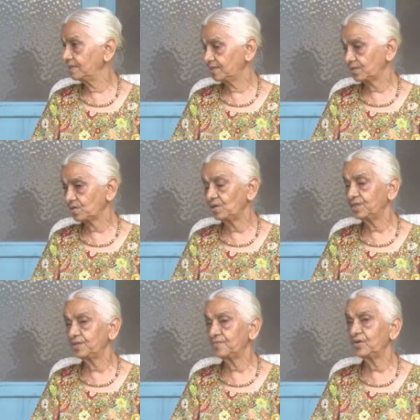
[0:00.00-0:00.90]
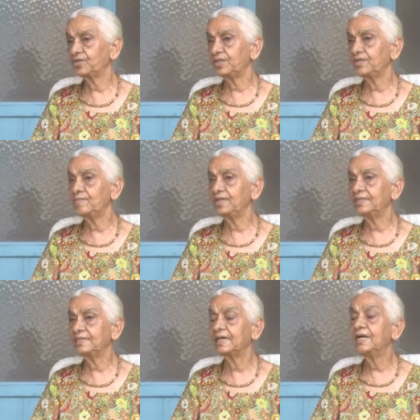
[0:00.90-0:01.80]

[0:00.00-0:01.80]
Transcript: scholarship for 3 months.